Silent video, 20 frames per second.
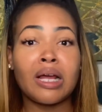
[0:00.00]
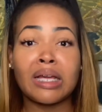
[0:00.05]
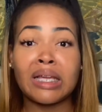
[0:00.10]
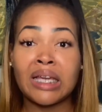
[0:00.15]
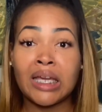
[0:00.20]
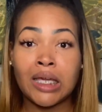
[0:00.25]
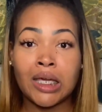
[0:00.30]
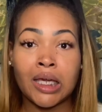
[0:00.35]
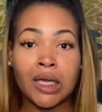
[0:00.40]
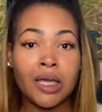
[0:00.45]

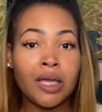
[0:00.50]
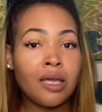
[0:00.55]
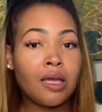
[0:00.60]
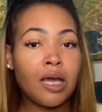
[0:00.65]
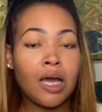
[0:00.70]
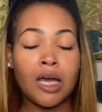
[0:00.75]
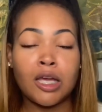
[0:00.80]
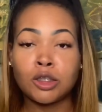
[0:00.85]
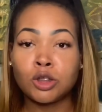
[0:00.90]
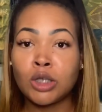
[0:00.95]
Again,
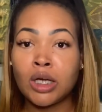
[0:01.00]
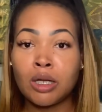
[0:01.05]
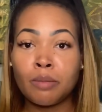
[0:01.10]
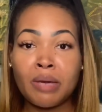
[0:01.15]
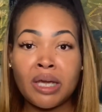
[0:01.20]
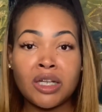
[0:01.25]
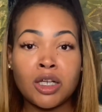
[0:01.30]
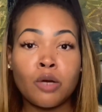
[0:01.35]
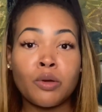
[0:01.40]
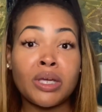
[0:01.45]
I ain't trying to
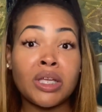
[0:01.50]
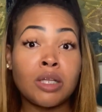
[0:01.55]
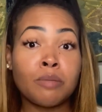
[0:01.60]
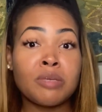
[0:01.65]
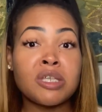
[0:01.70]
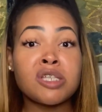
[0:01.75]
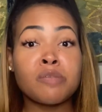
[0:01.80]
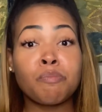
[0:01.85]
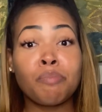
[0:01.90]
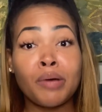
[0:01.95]
make no
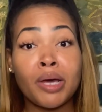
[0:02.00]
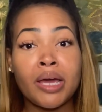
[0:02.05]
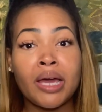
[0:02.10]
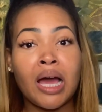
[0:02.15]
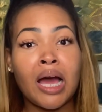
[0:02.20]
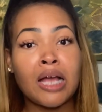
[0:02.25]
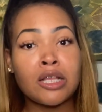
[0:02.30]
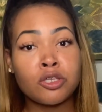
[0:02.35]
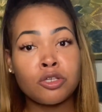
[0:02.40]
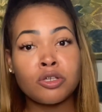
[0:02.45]
enemies,
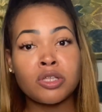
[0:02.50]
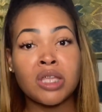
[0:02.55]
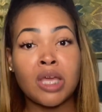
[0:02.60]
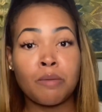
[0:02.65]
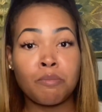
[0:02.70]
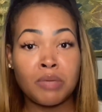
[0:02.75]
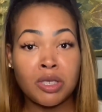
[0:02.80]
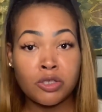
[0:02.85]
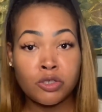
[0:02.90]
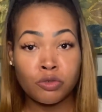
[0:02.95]
but I took
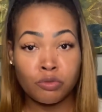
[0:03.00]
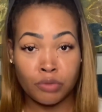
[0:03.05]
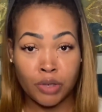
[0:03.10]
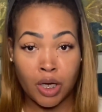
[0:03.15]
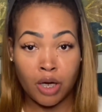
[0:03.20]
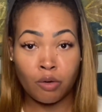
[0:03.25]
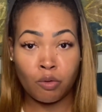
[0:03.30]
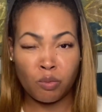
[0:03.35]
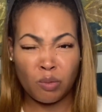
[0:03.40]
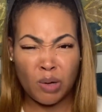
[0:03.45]
that mental
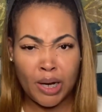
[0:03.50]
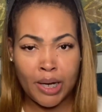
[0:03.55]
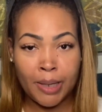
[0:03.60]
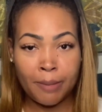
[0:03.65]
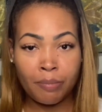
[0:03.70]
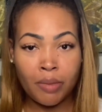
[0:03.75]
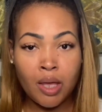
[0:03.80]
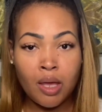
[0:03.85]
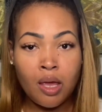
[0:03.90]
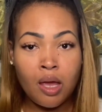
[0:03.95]
note, right?